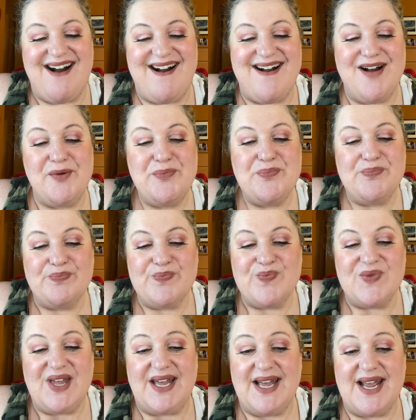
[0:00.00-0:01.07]
um,
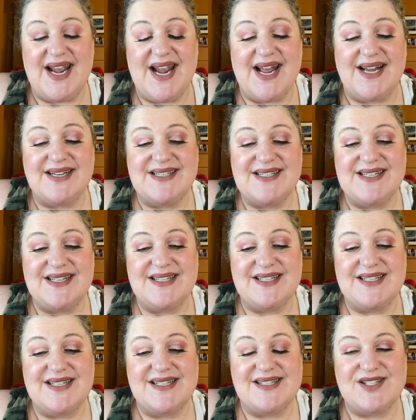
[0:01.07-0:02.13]
and
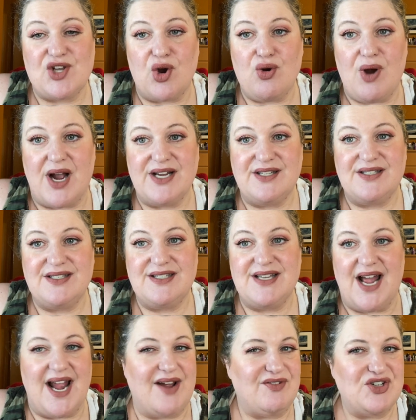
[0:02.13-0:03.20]
so I,
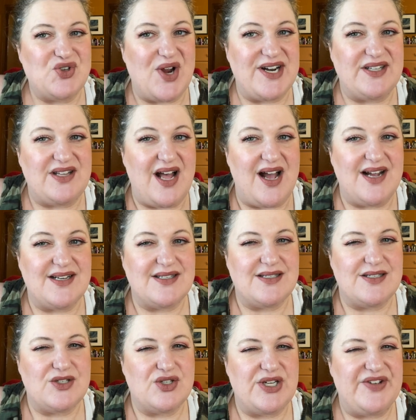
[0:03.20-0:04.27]
I haven't tried a lot,
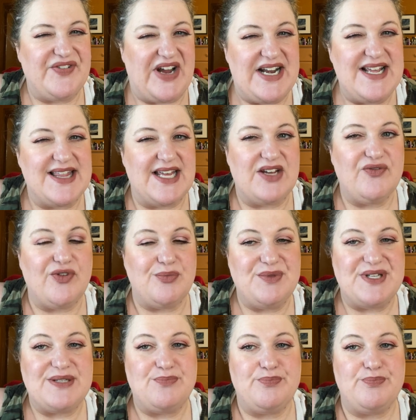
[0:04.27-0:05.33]
if anything, from
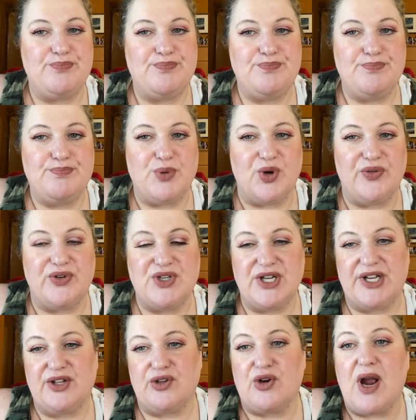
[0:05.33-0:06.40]
this
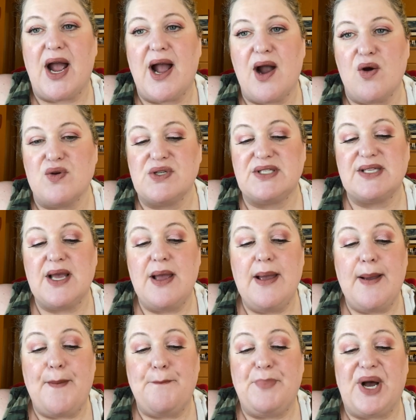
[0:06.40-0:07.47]
particular house,
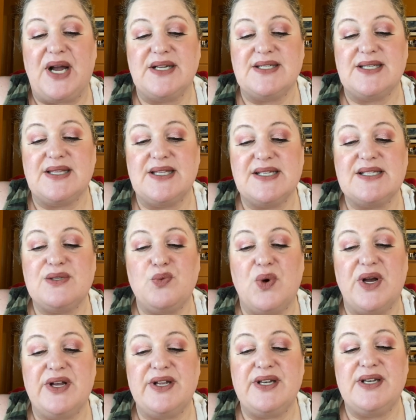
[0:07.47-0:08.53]
but this
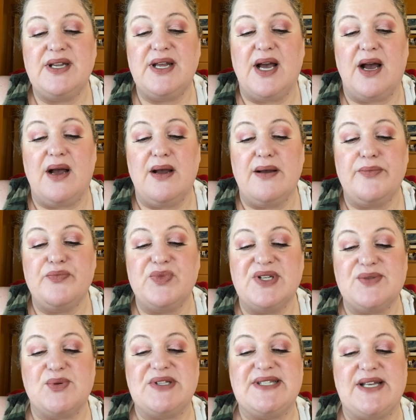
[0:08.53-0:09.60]
one, um,
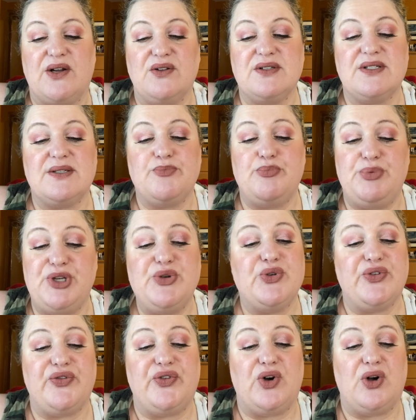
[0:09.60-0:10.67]
this one sounds
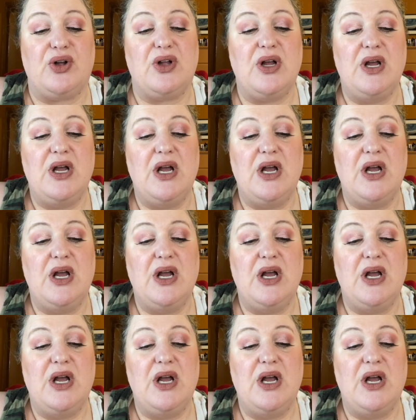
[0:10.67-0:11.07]
beautiful,